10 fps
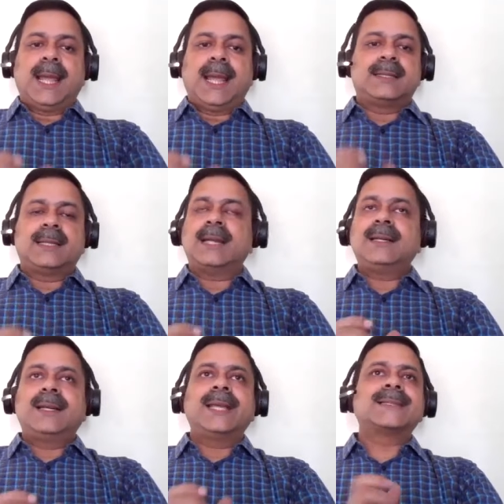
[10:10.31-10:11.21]
and
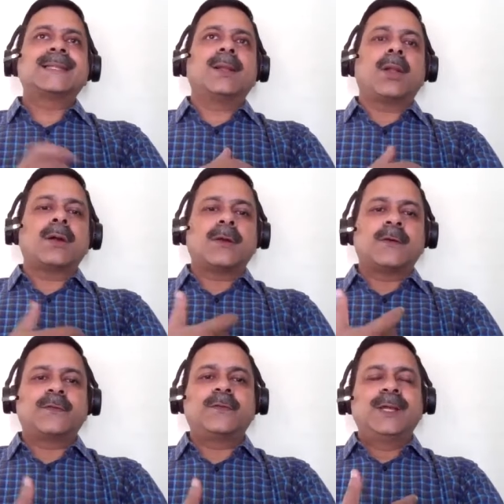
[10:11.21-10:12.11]
that takes a lot
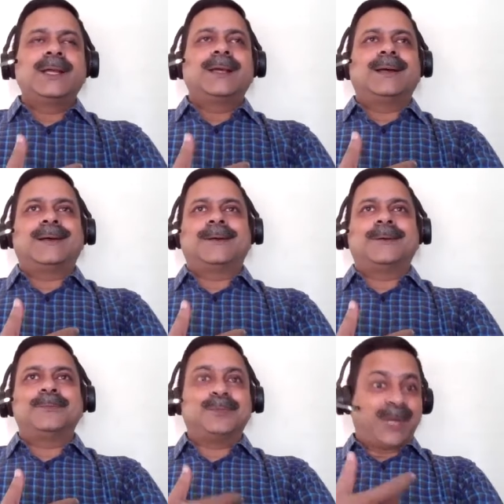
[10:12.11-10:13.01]
of
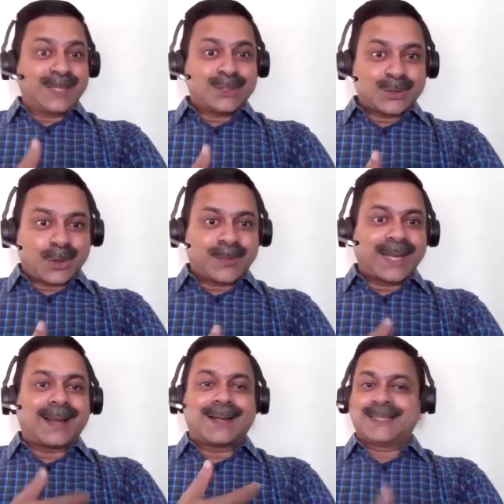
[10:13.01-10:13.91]
uh,
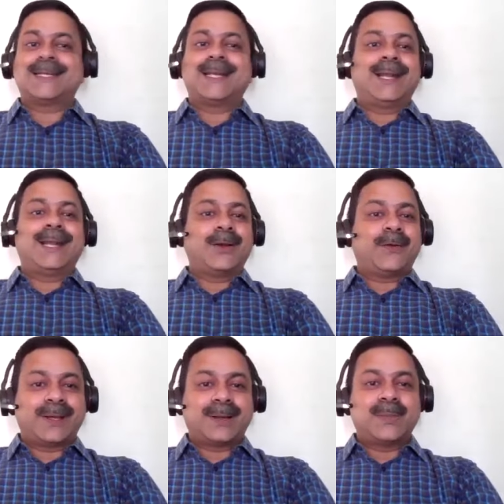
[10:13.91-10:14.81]
brainstorming, understanding
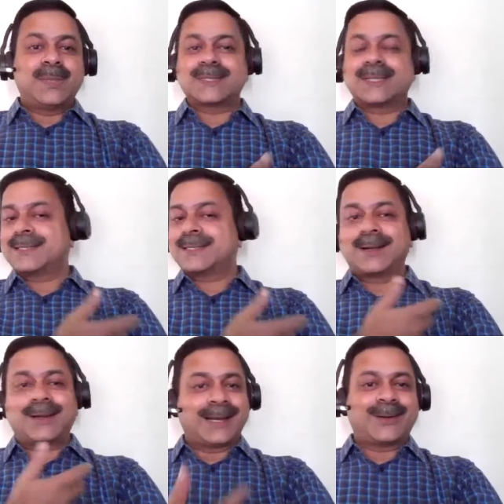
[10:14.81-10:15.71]
of our business,
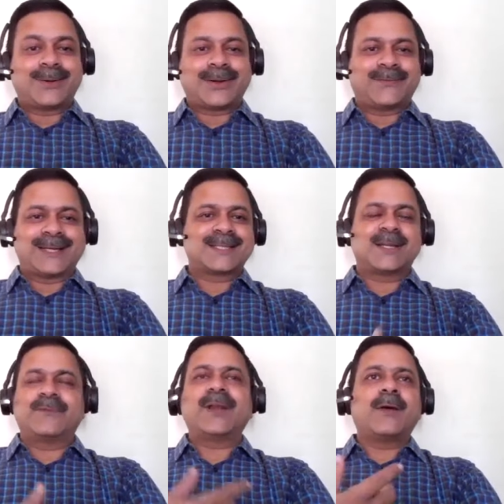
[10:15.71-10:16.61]
and and lot of that stuff.